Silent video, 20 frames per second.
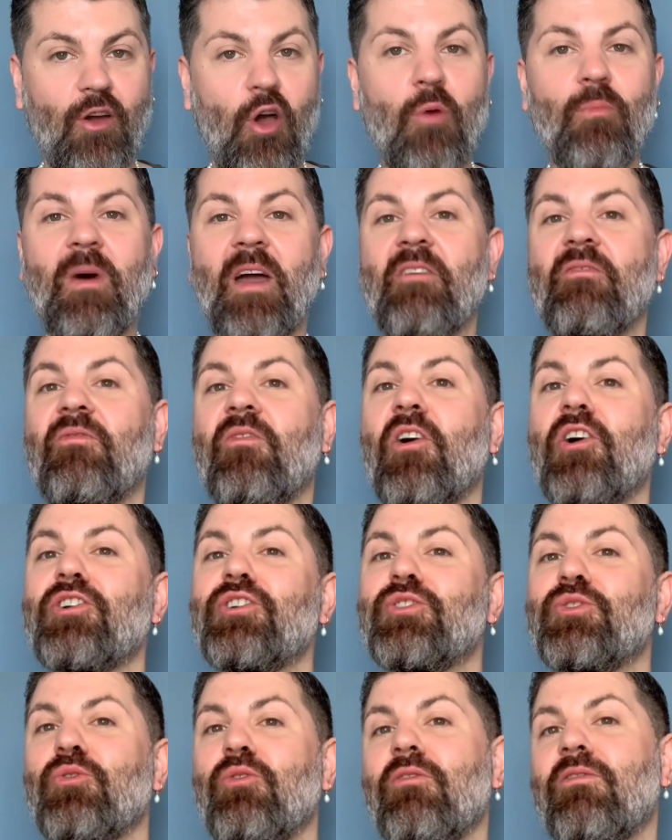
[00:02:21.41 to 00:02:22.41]
on my
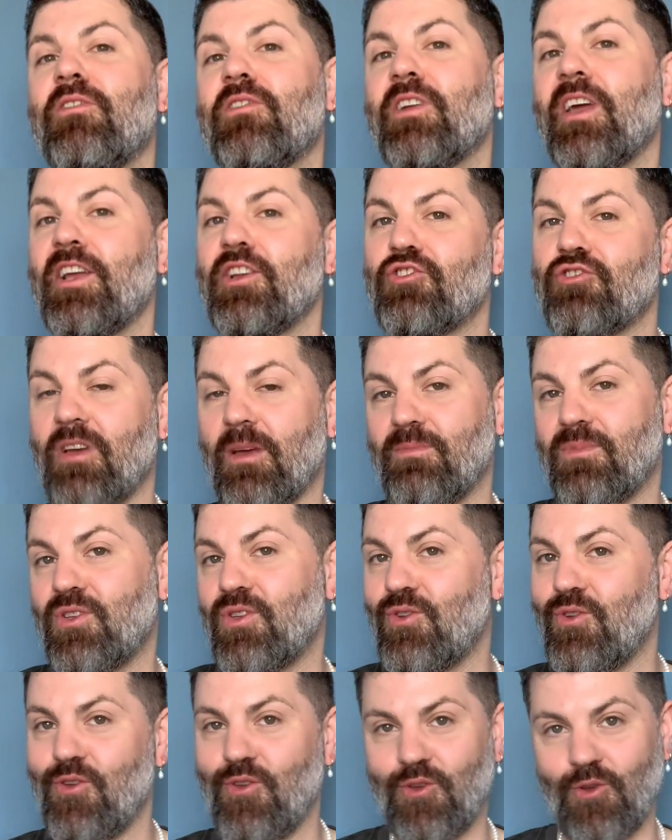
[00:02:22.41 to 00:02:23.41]
first overnight trip to
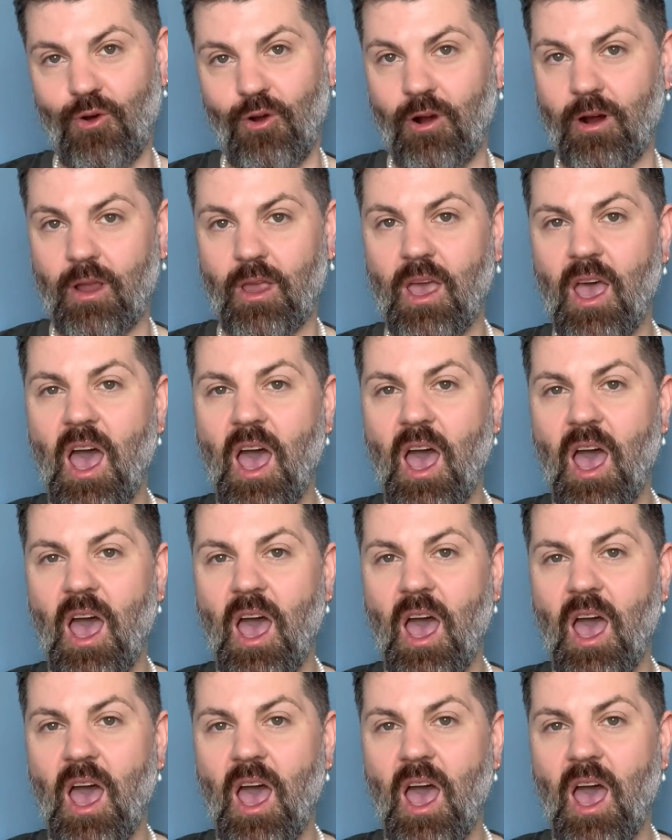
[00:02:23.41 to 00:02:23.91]
New York,